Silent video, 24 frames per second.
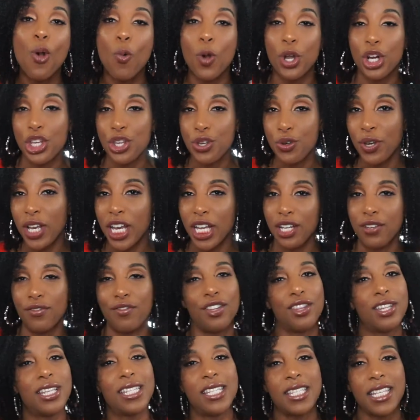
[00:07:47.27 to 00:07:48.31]
what are you getting
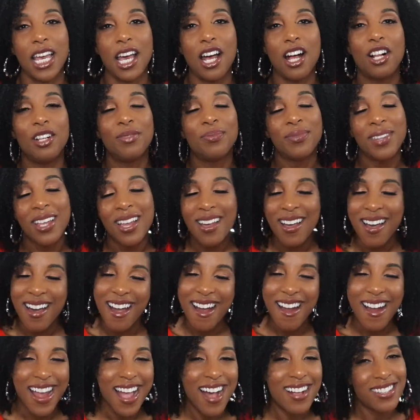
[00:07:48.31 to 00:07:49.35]
for the sale?
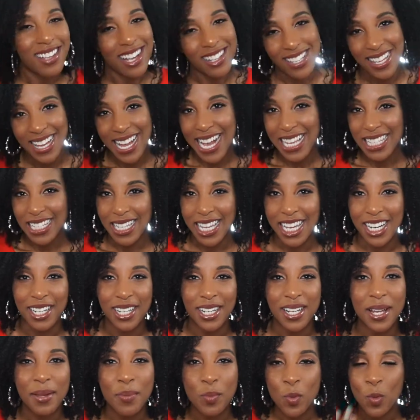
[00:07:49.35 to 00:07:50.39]
All right, I'll talk to you guys
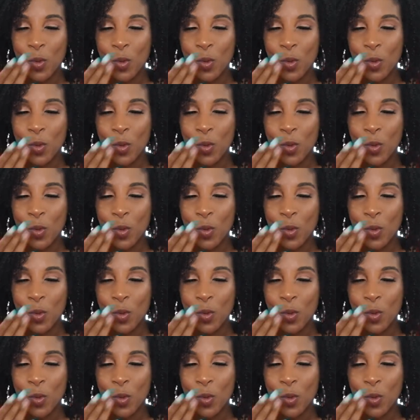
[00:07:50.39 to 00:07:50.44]
later.